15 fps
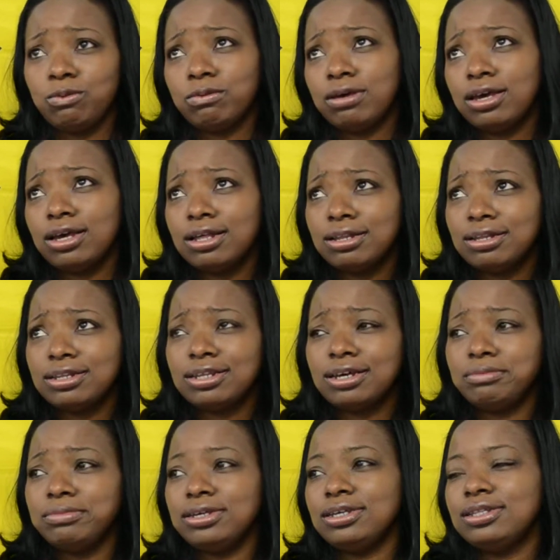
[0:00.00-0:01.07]
Well, I
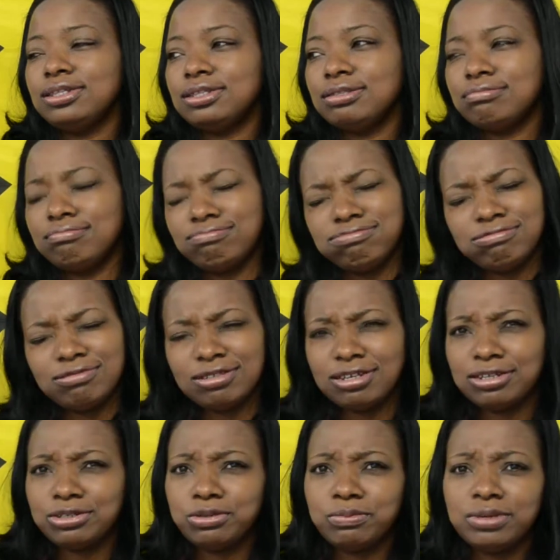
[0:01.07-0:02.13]
mean,
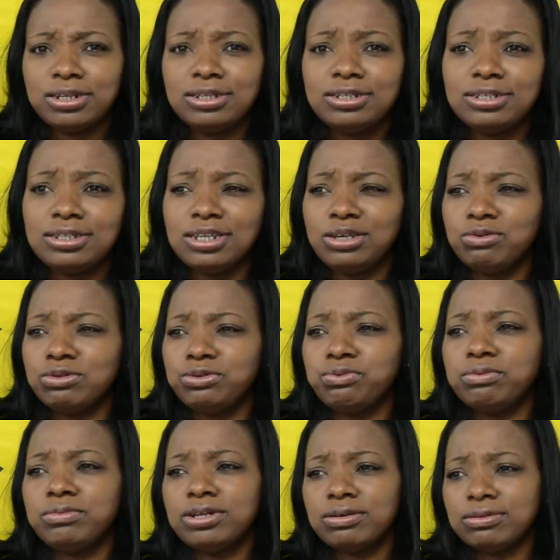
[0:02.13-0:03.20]
there's so many distinguished
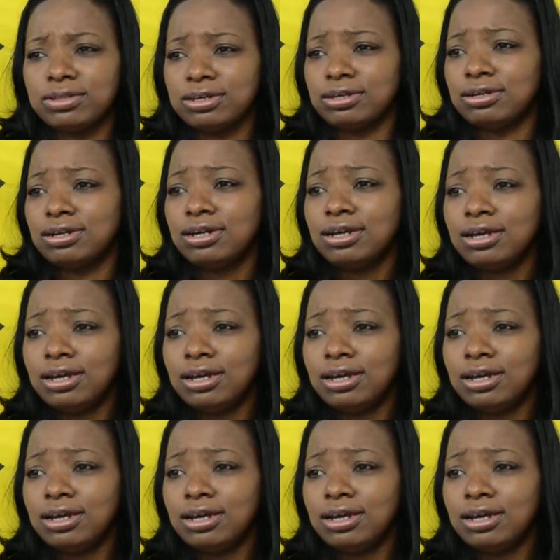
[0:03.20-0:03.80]
women out there,